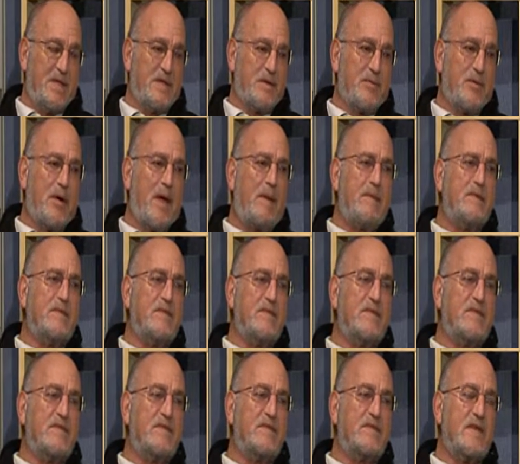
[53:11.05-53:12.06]
The problem
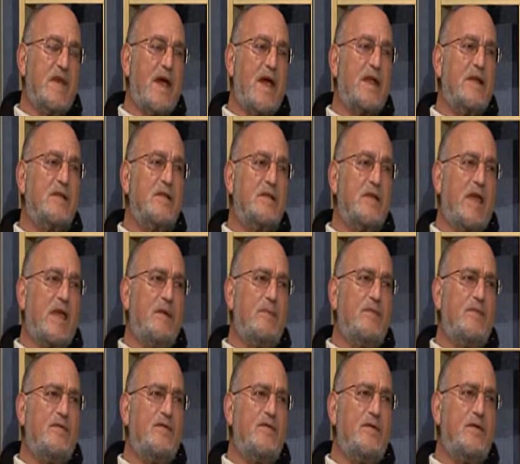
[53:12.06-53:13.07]
is the article came
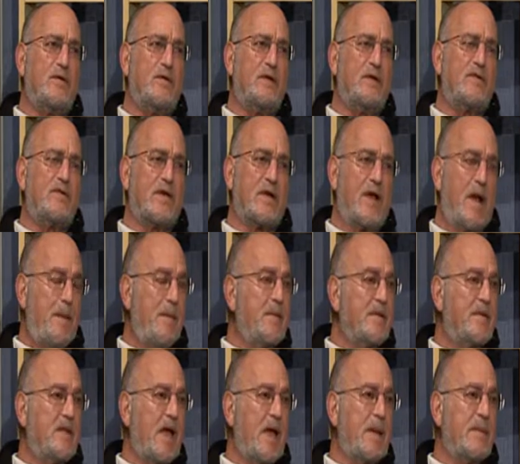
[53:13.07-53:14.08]
before us a
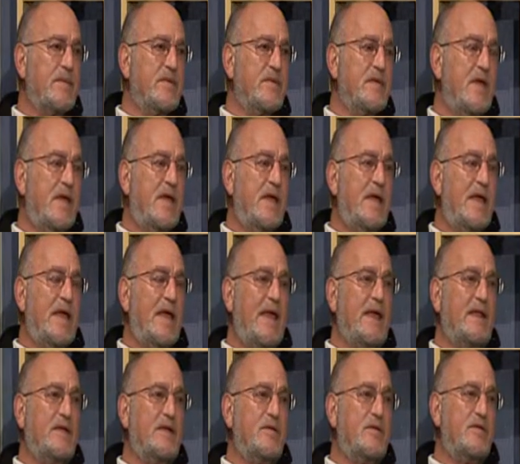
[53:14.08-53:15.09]
couple times,
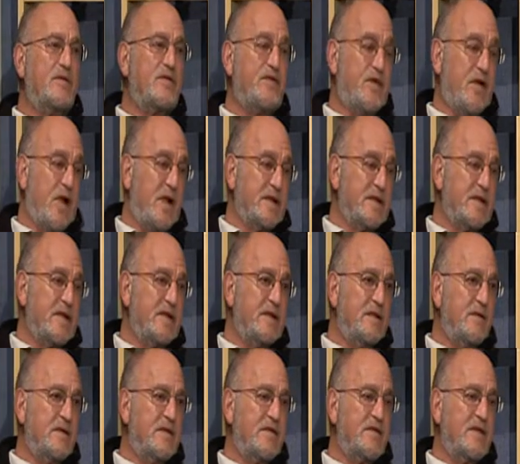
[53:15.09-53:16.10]
and it was faulty.
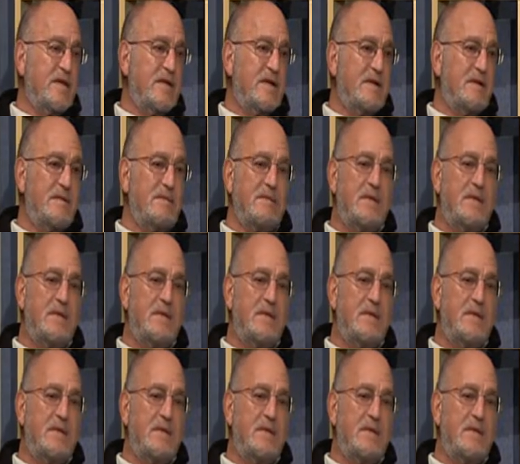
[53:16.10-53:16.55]
There was a